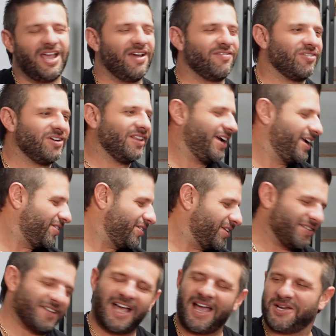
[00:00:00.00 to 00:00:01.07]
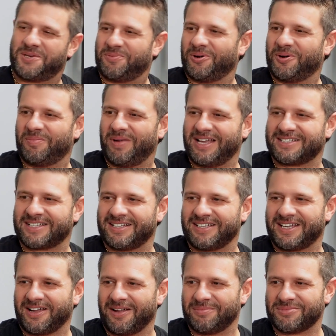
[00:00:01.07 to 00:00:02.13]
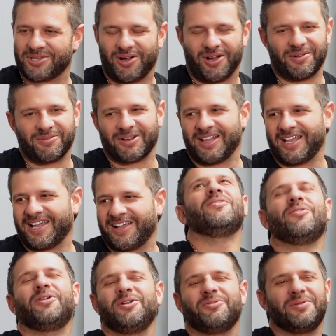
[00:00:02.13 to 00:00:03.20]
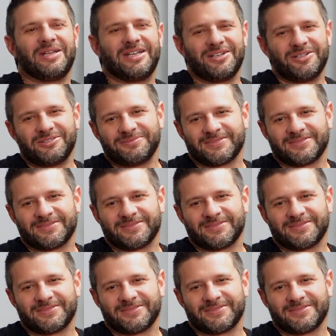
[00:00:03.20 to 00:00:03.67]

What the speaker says: every light on the dashboard basically comes on. We're like, what do we do?